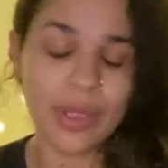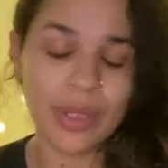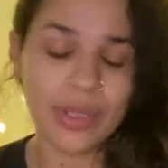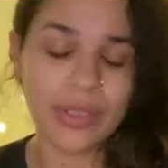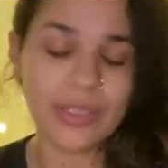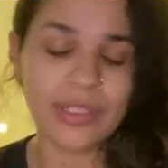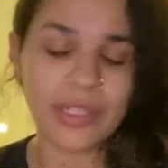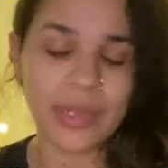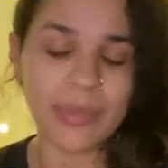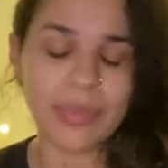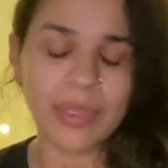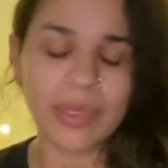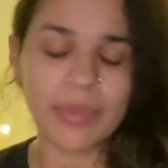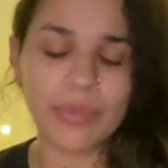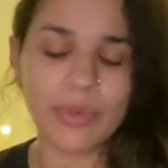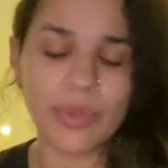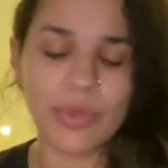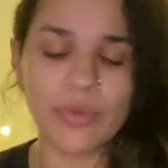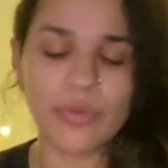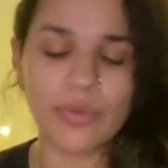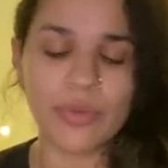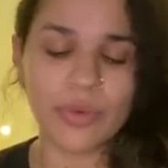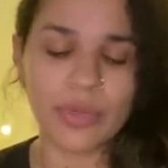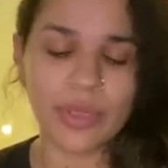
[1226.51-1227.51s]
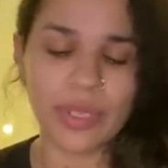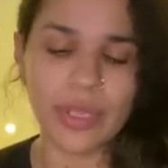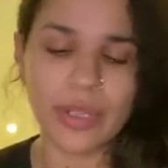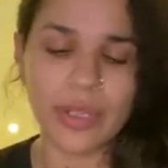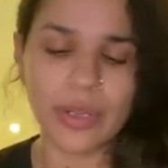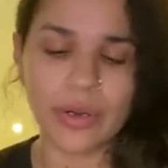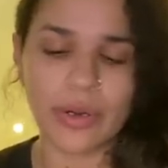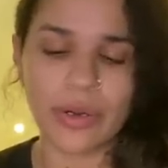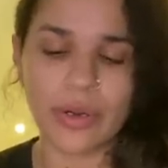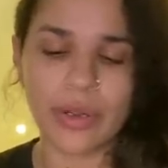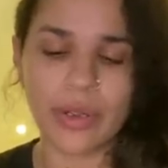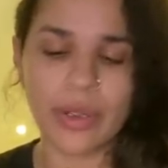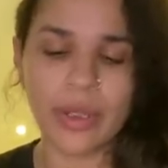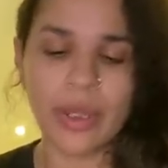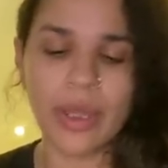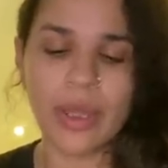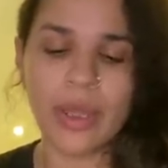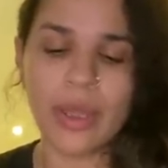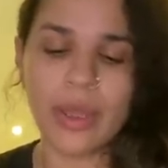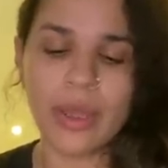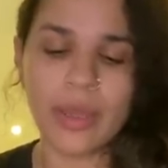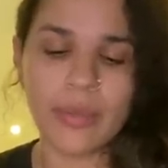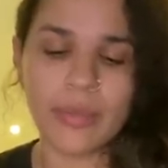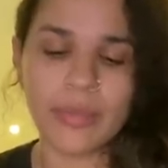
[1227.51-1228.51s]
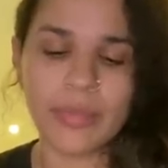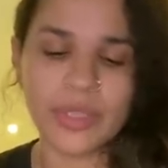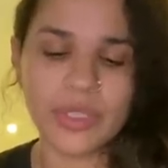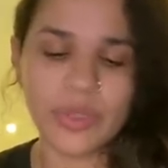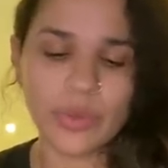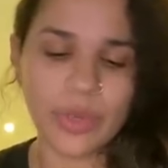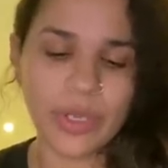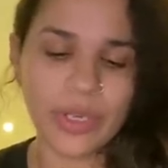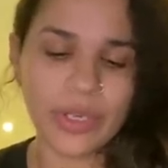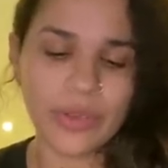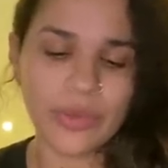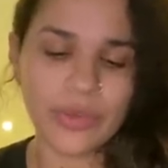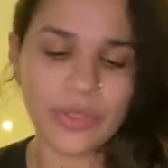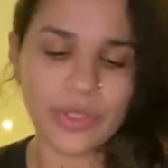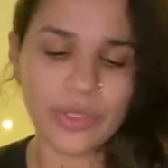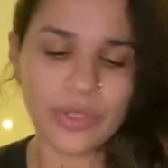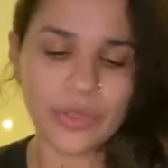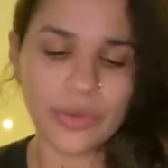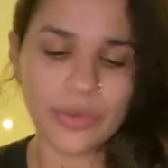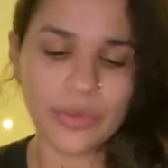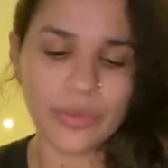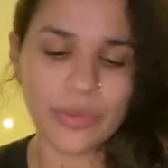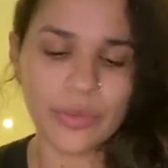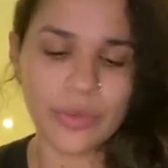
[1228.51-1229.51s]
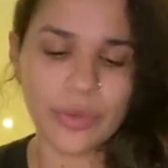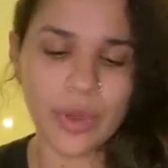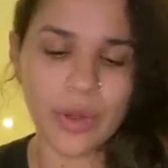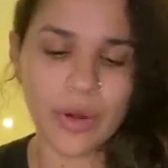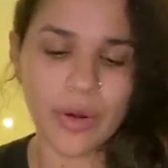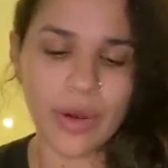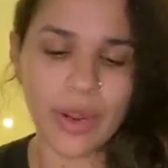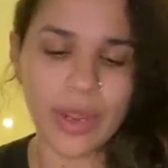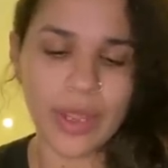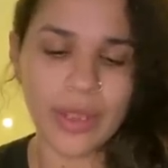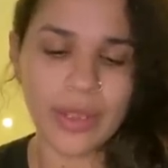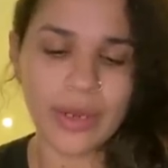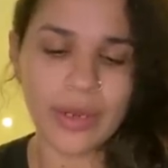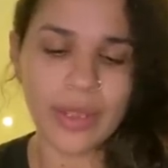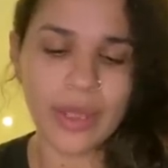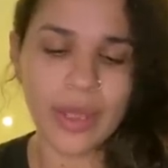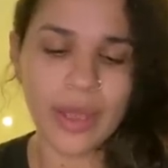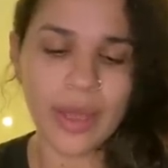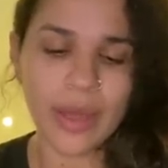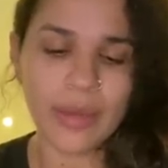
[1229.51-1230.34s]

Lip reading: something beautiful here between you two, all right?